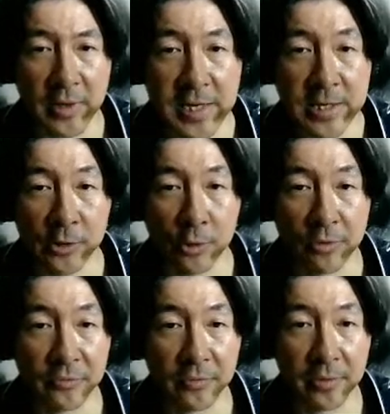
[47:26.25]

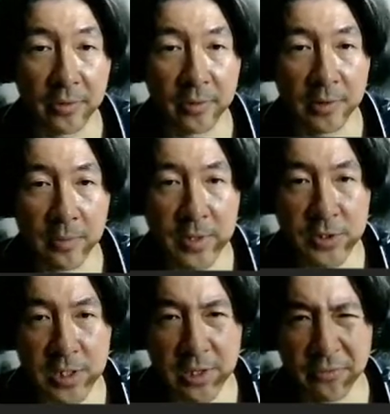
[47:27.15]
Let me
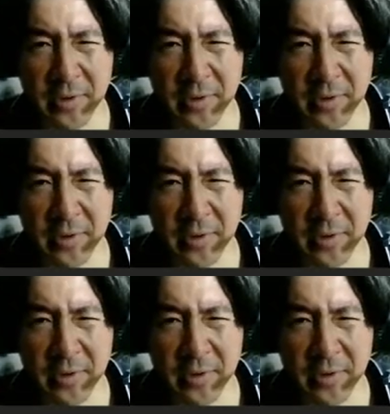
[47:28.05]
check if